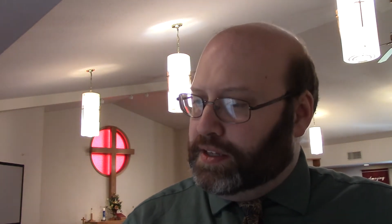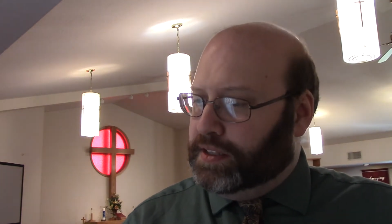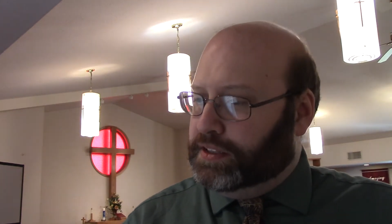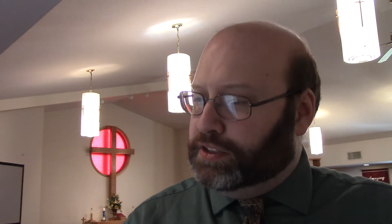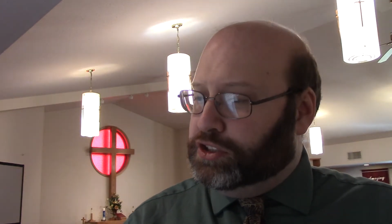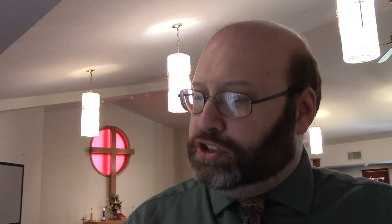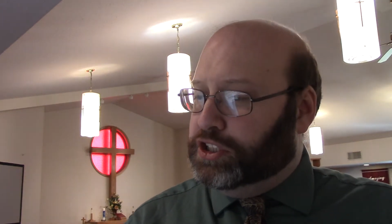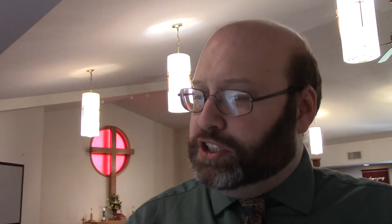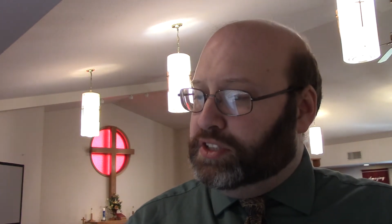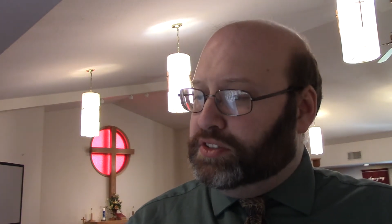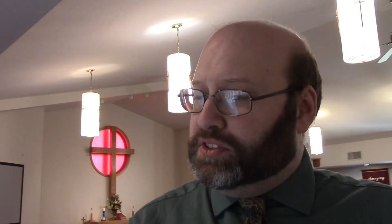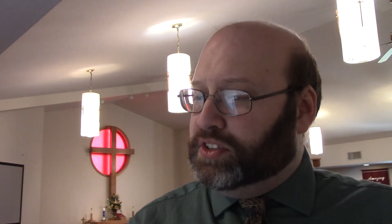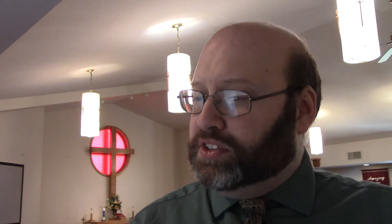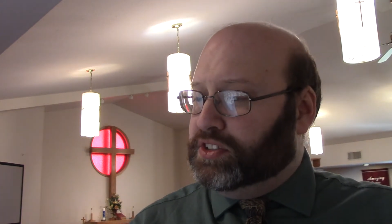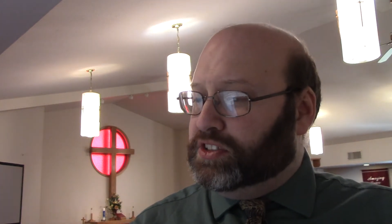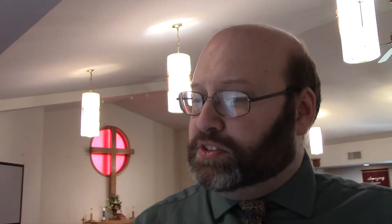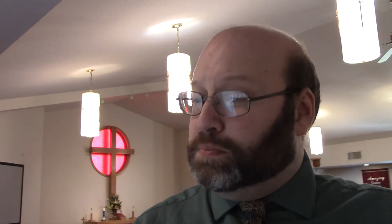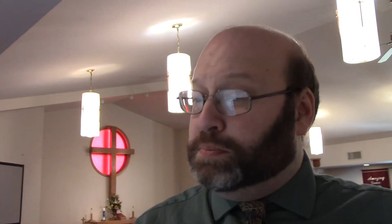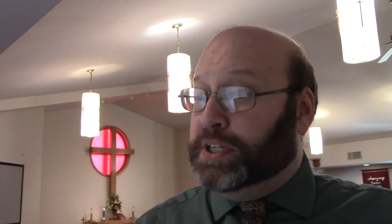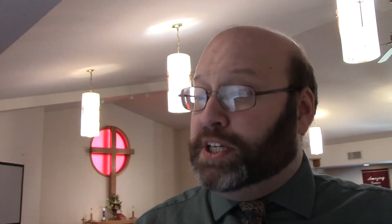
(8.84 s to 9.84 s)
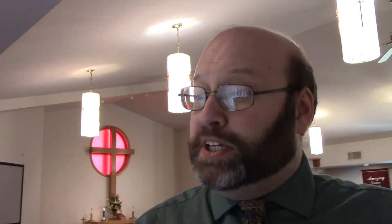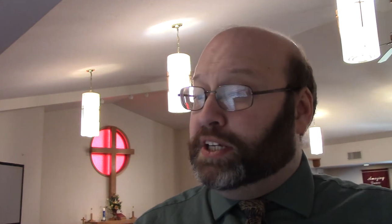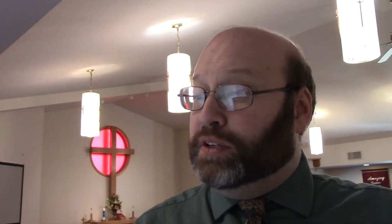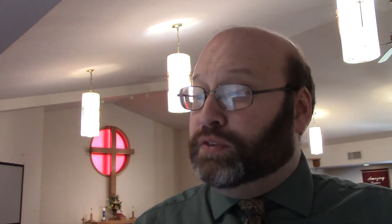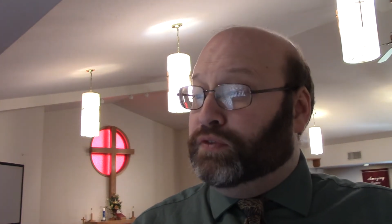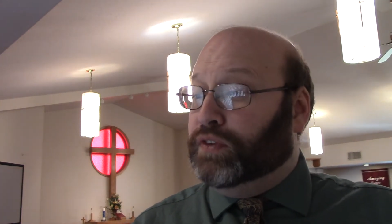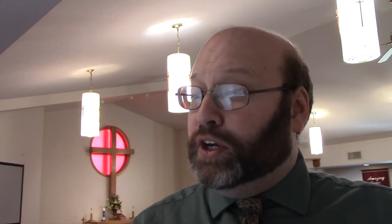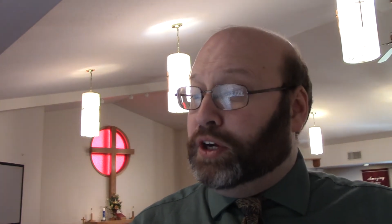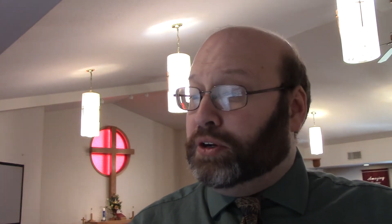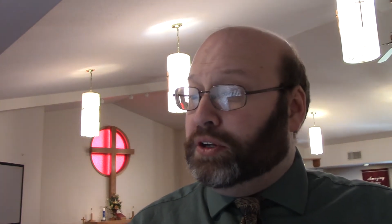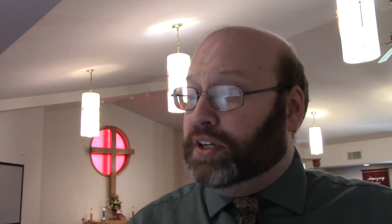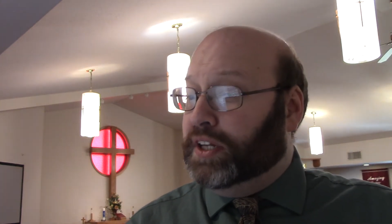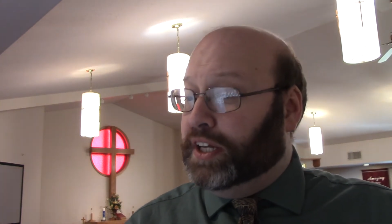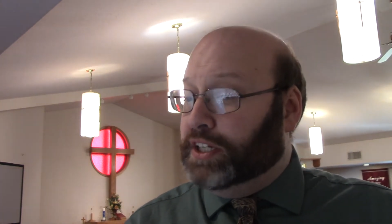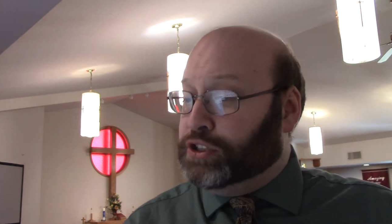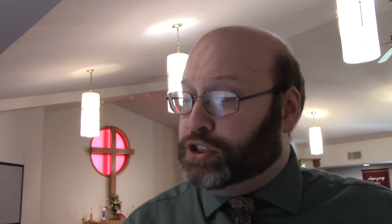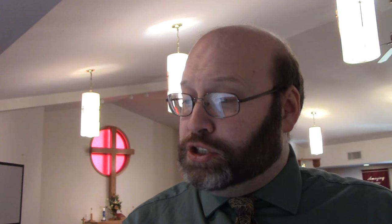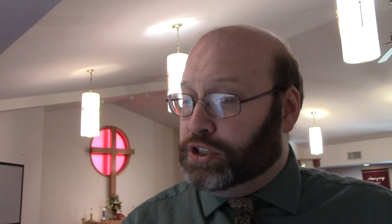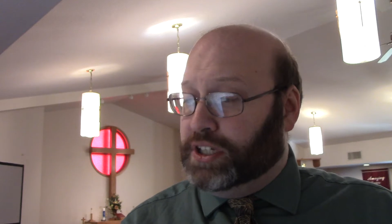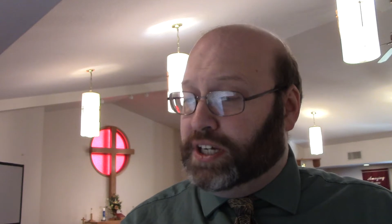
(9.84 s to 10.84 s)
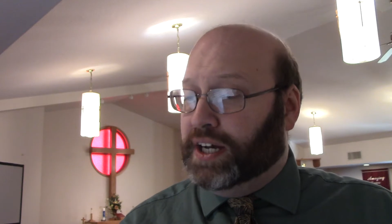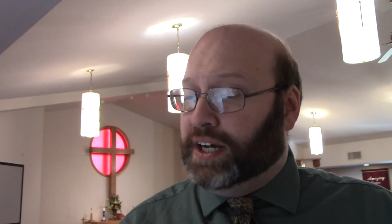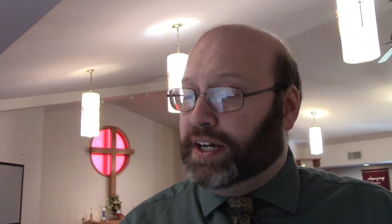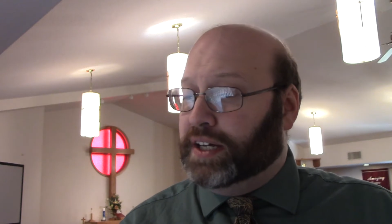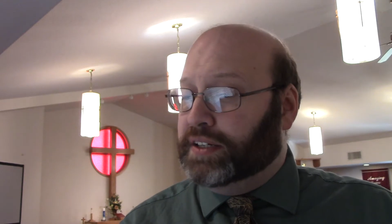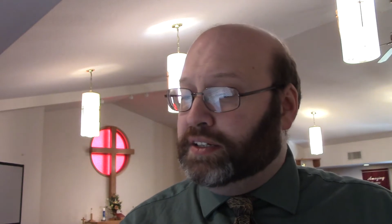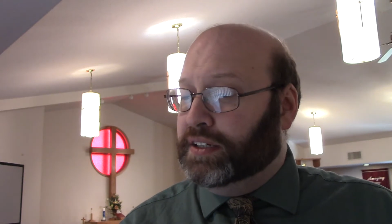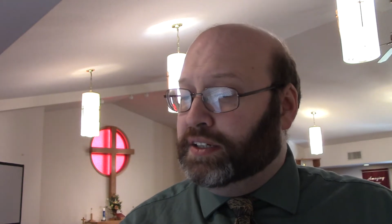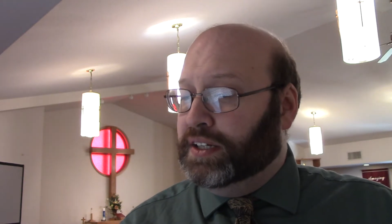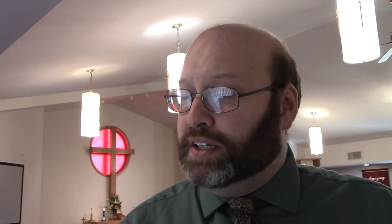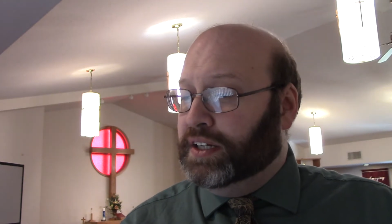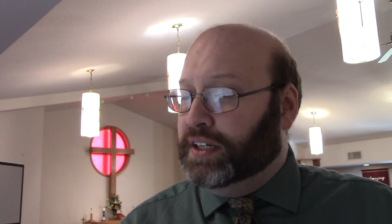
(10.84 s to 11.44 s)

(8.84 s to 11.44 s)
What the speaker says: Jesus, being in very nature God,